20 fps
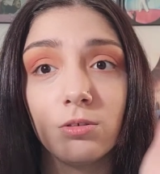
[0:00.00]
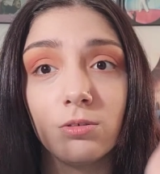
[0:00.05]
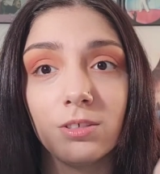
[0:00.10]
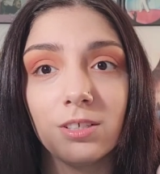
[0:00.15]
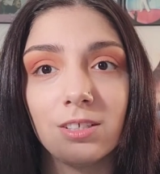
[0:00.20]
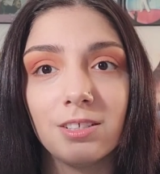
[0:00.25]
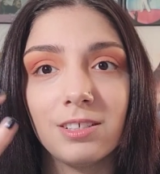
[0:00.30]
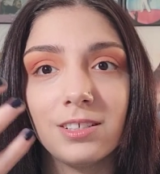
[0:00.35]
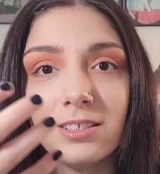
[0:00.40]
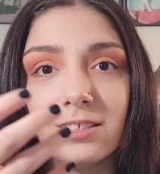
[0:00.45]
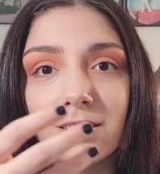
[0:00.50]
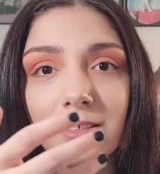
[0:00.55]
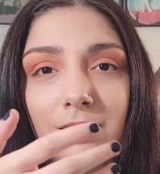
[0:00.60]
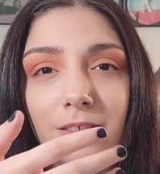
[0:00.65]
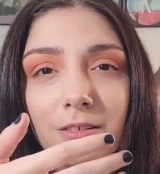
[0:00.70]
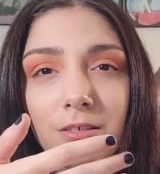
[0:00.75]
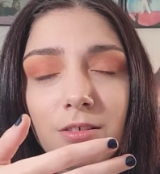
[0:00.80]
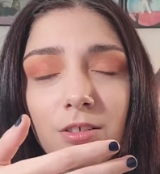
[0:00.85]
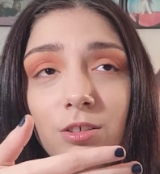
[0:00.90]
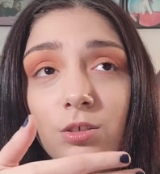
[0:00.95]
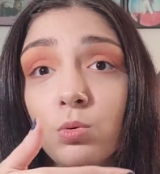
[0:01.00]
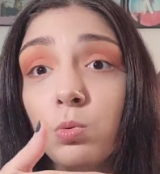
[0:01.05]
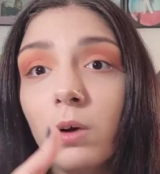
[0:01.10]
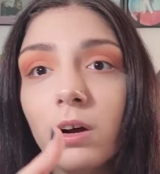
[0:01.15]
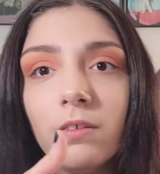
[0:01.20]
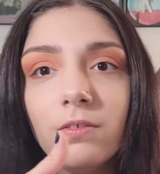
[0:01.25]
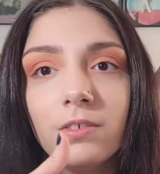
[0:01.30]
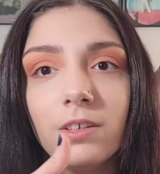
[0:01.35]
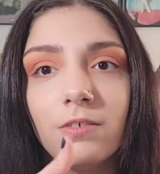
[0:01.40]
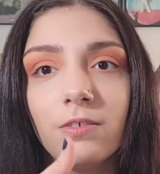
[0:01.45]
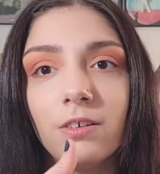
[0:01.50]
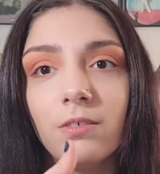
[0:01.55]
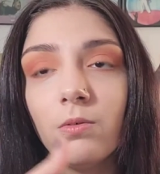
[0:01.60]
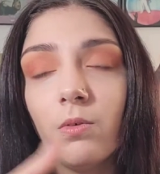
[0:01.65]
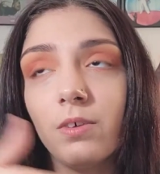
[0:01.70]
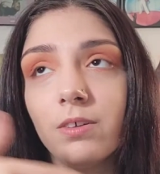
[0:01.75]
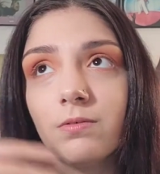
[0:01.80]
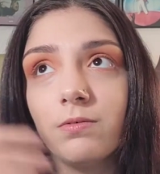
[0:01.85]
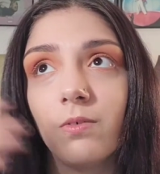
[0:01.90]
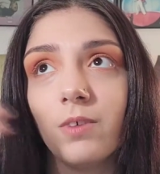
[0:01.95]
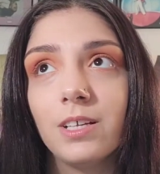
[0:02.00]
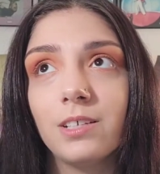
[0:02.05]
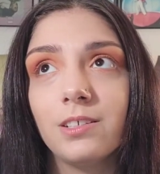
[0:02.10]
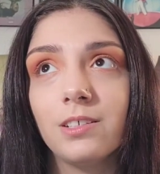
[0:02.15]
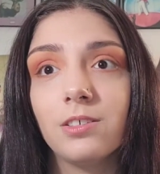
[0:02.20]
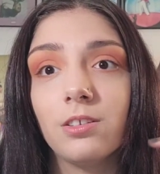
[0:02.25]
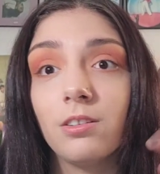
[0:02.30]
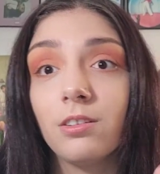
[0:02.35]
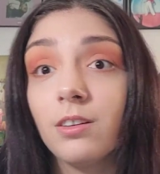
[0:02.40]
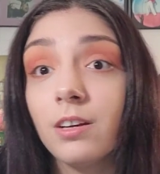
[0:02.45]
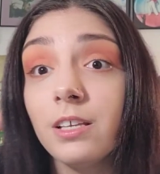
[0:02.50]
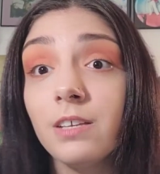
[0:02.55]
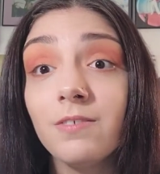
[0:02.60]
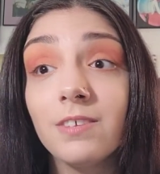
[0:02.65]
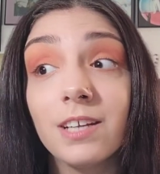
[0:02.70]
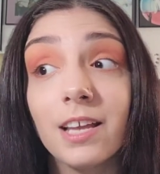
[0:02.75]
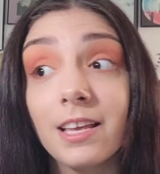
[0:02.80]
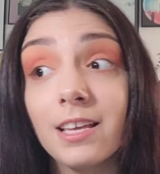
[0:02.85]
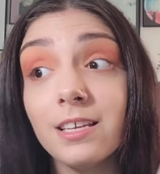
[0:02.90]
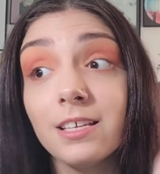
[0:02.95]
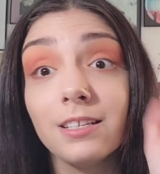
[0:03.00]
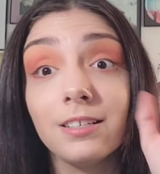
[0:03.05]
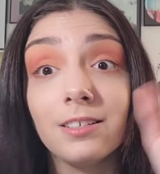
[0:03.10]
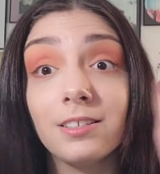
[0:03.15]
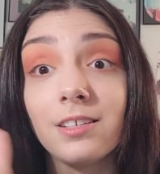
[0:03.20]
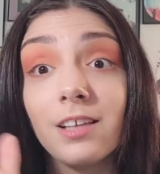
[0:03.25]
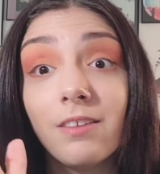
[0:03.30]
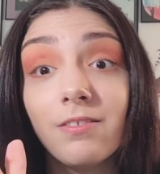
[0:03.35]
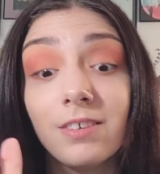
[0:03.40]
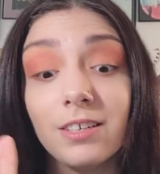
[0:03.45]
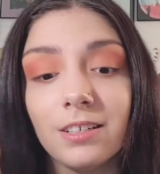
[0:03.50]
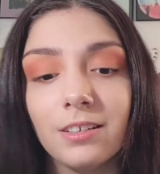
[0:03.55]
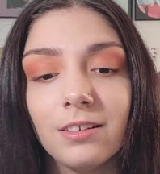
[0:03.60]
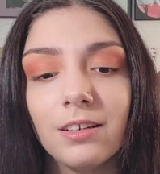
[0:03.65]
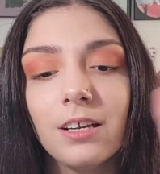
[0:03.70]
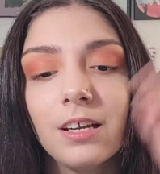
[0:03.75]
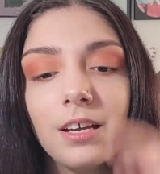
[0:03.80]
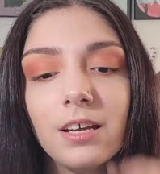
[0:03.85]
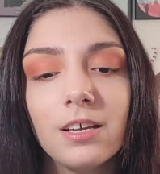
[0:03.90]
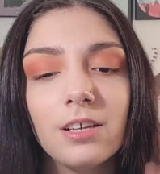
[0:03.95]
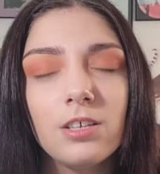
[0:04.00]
to listening to 12 different voices or even 8 and 7 and